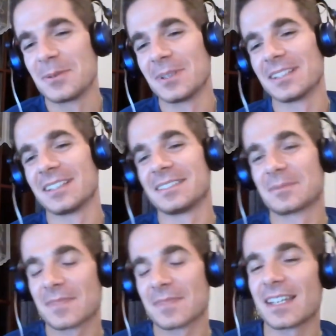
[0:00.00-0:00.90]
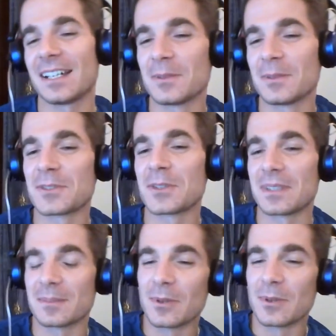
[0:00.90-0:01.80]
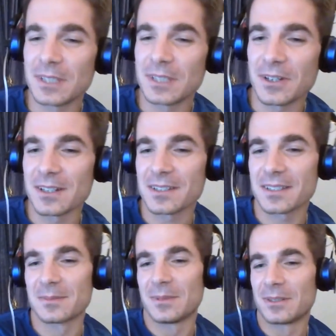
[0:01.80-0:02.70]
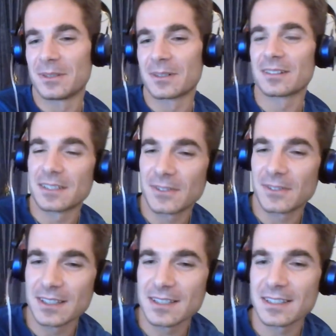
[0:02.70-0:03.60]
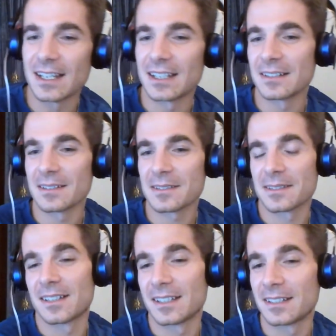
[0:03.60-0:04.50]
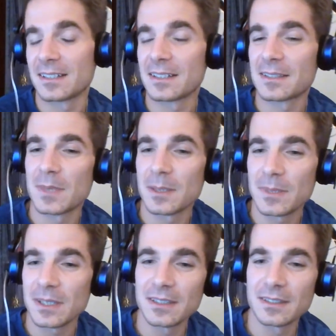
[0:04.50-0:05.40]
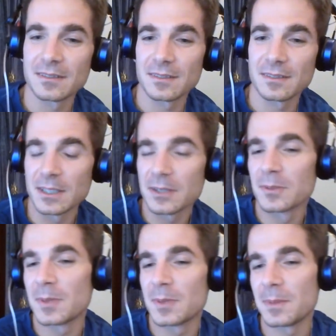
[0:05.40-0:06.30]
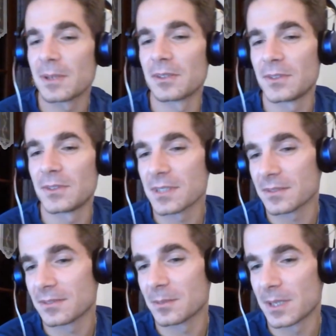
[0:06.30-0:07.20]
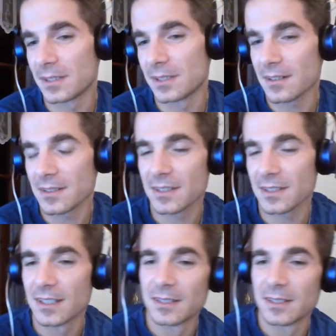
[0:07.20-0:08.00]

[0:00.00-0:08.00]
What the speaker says: Well, yeah, I know what you mean. More teachers, more different styles, and it could be maybe confusing for beginners